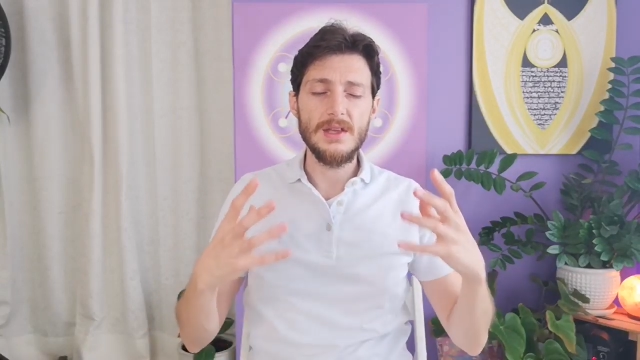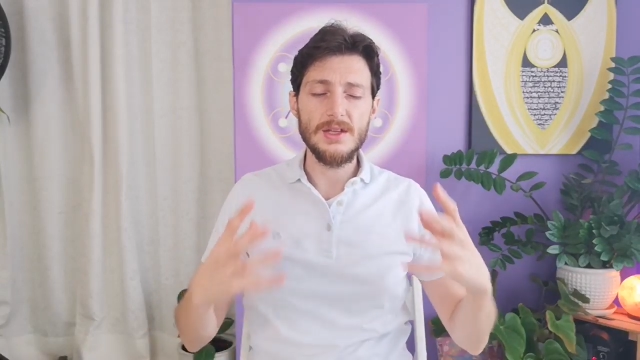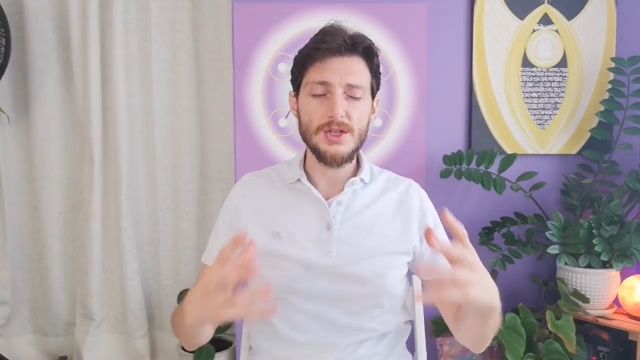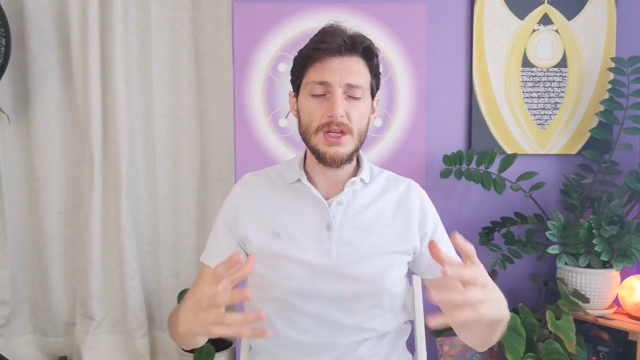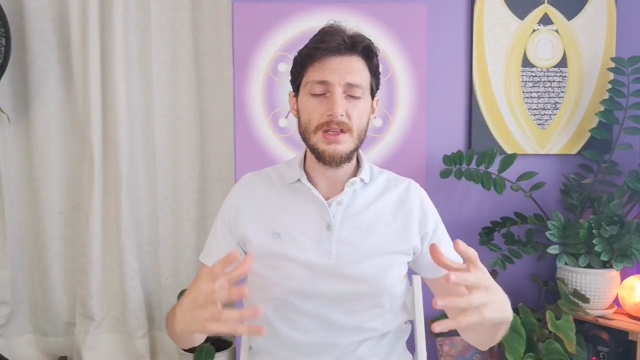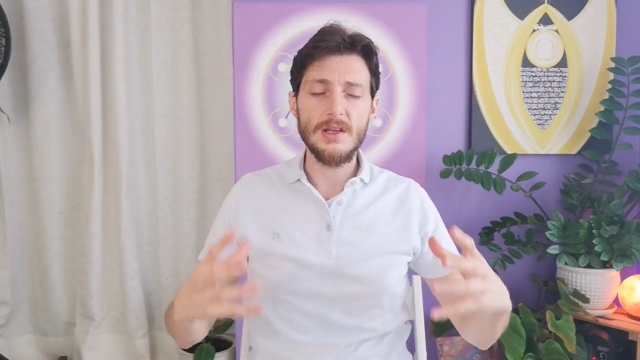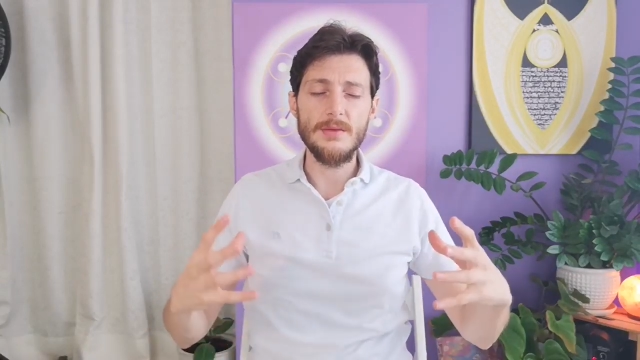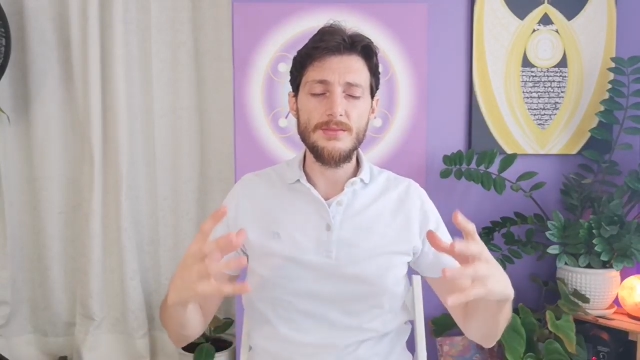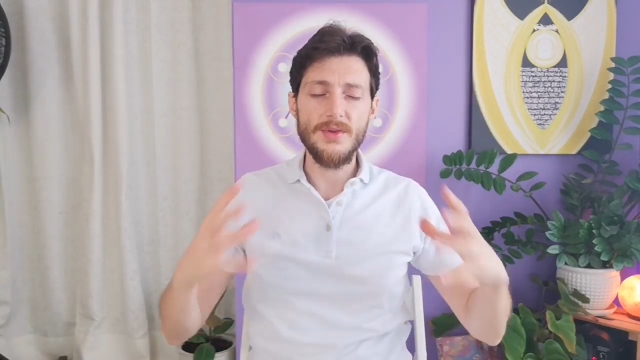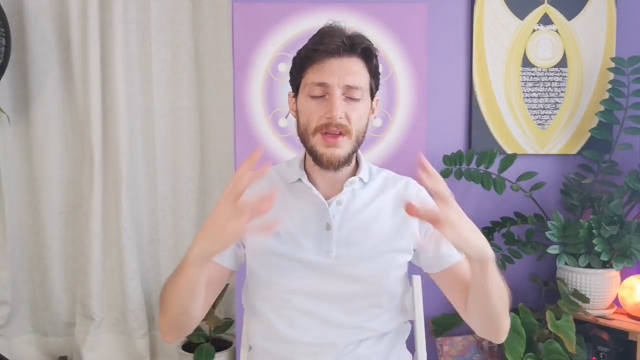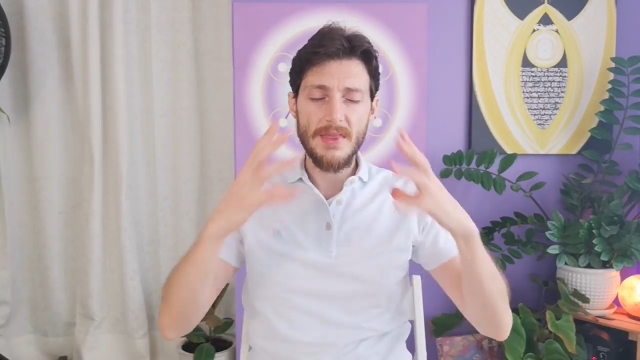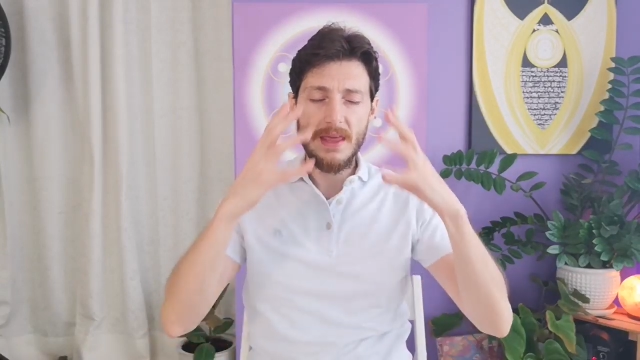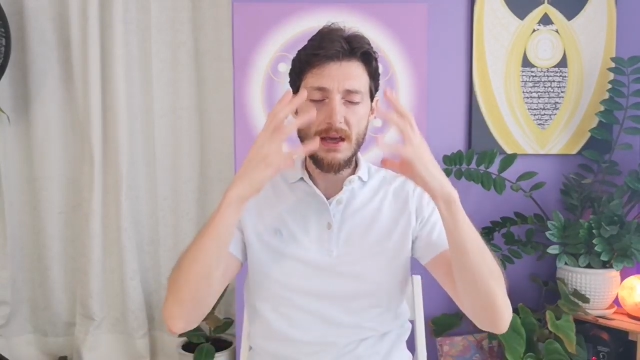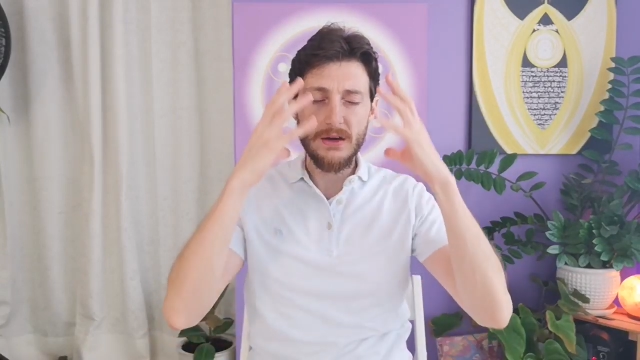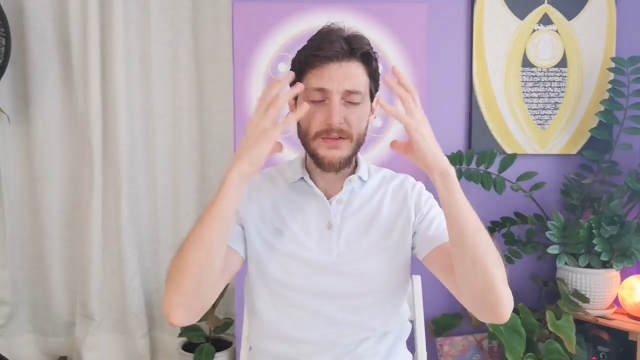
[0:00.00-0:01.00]
the gentle
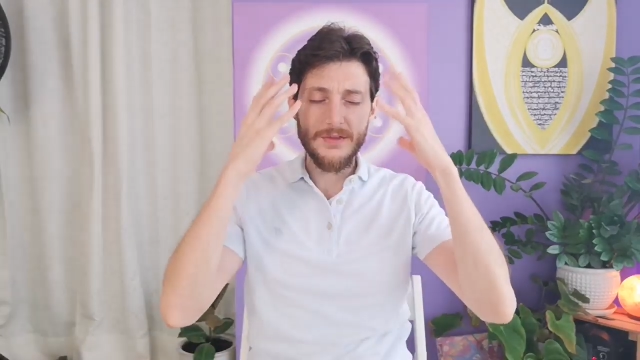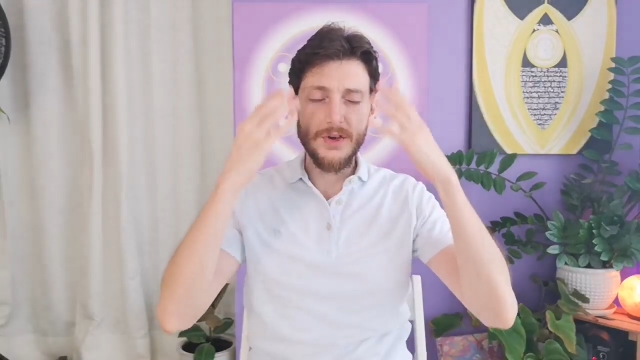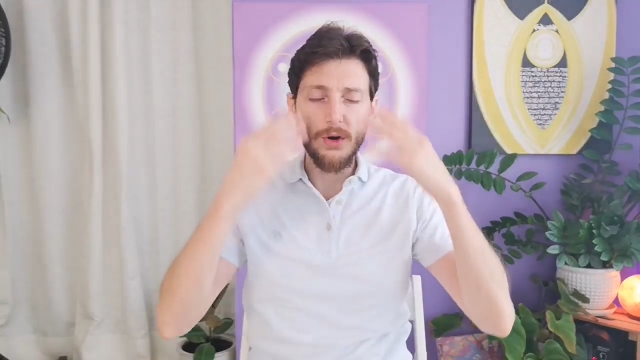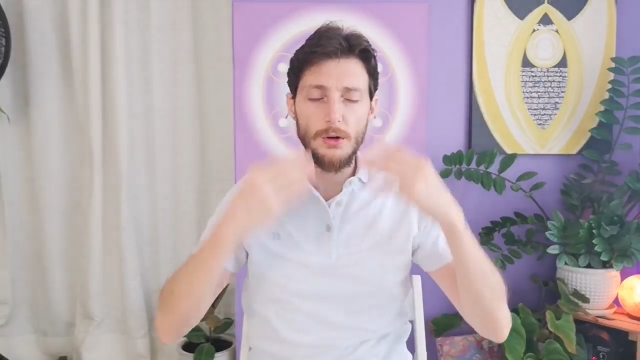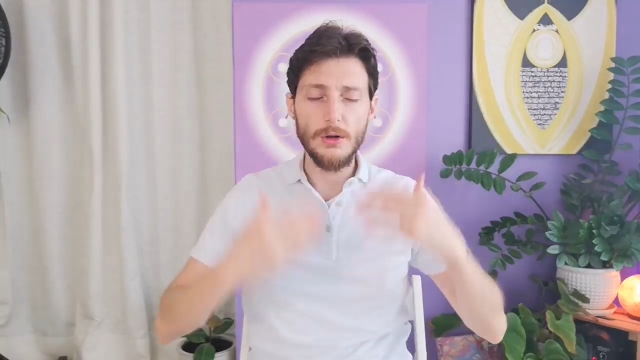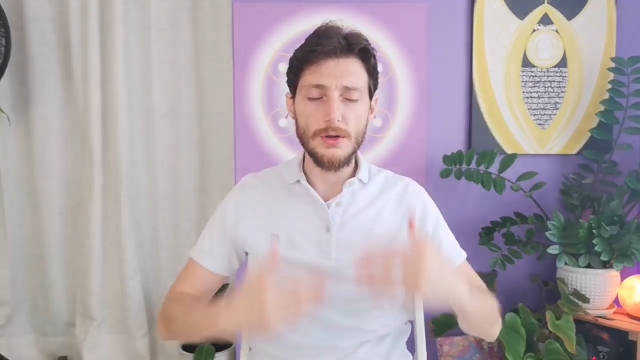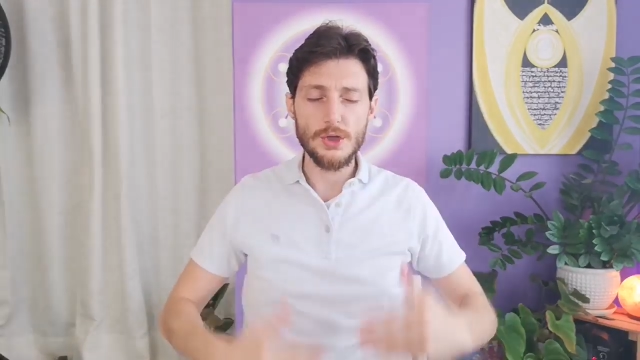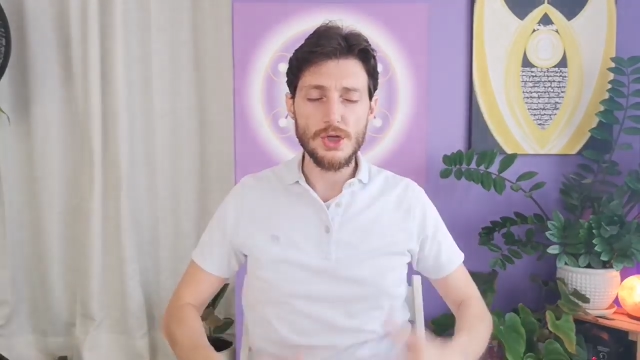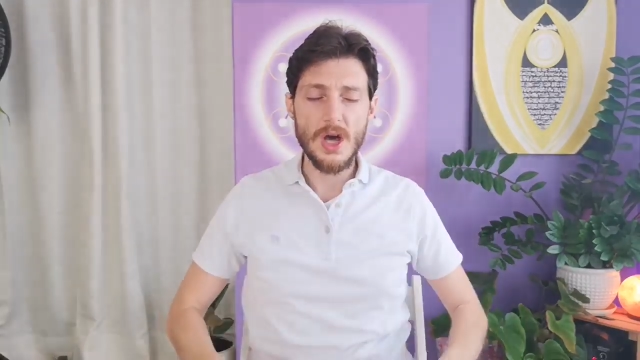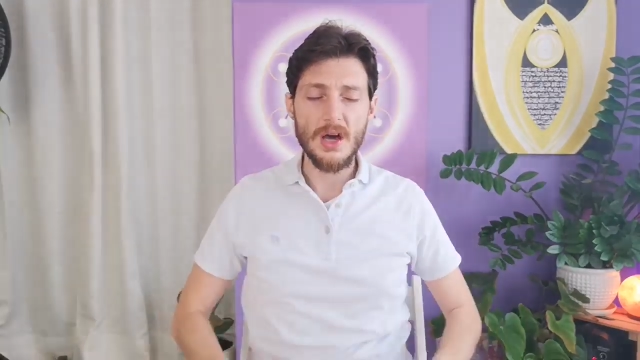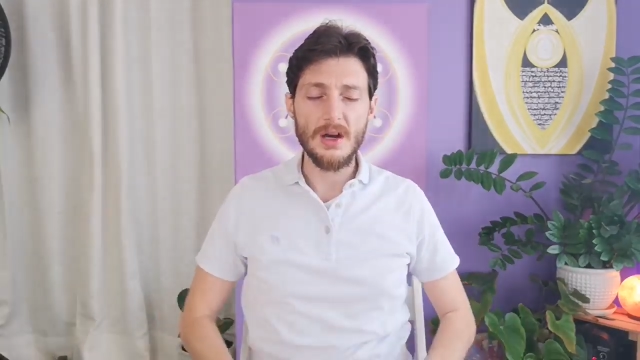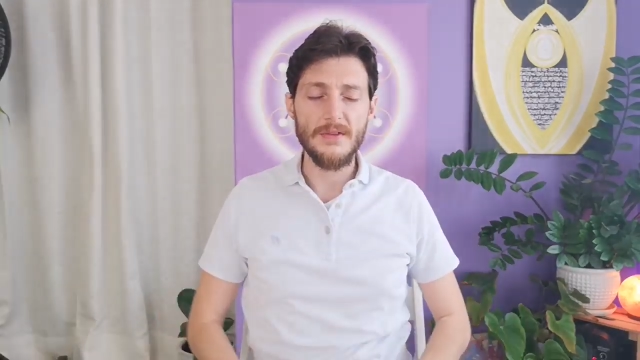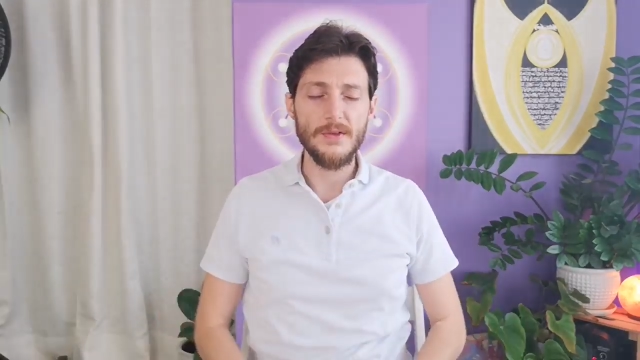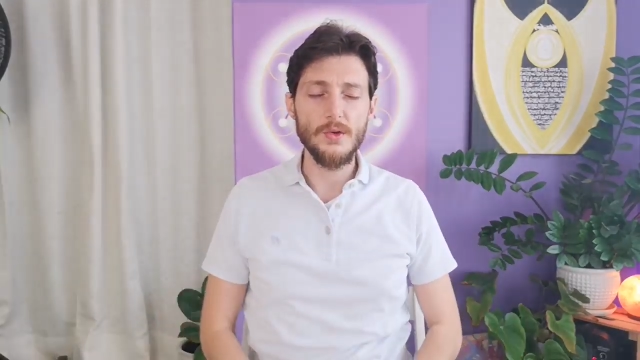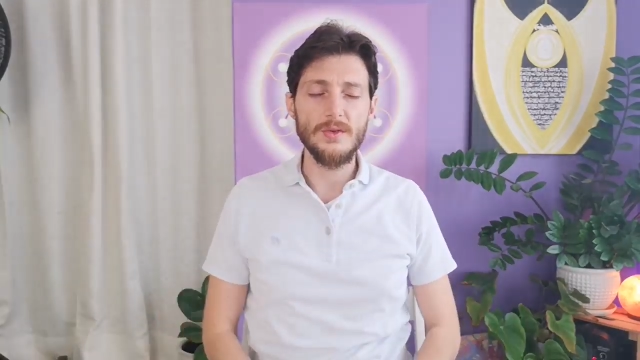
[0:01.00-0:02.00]
breathing of all the
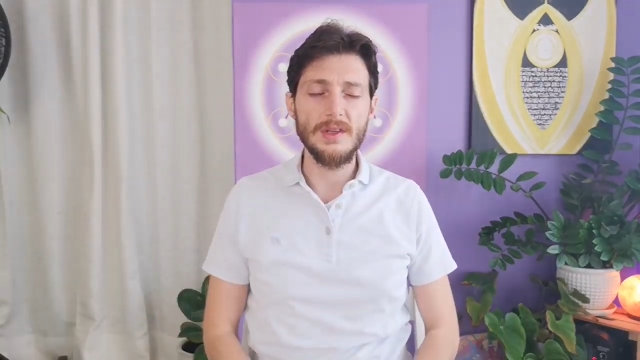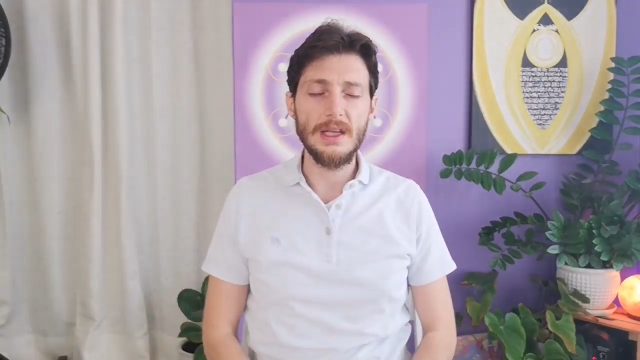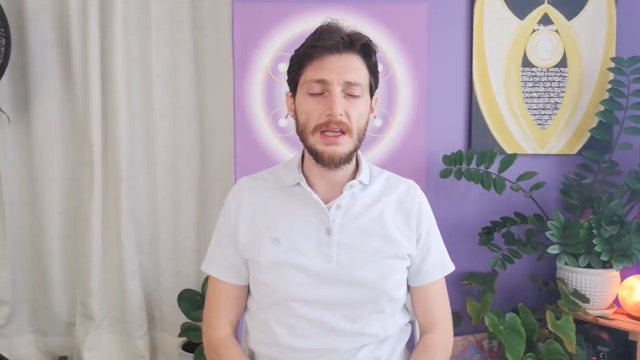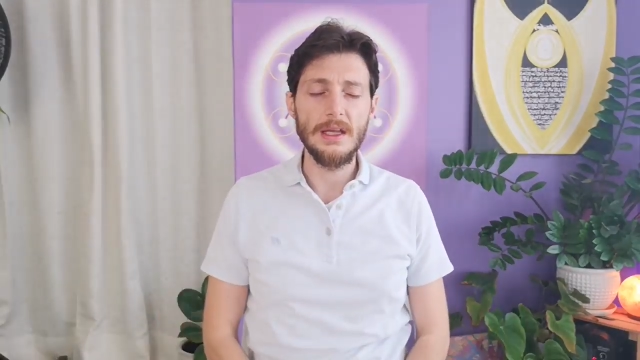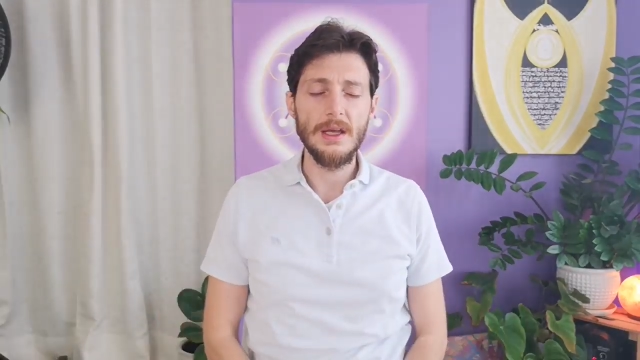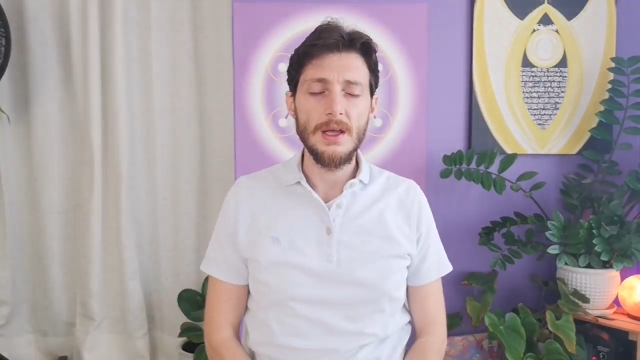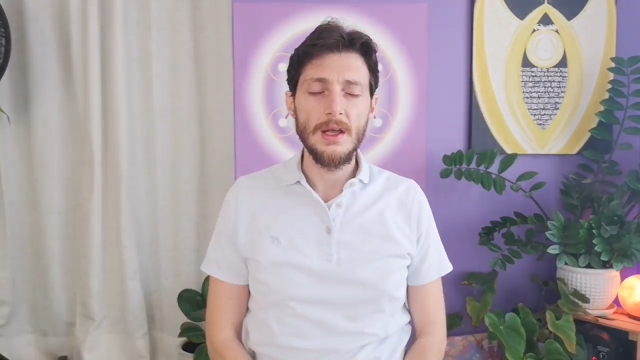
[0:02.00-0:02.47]
chakra fusing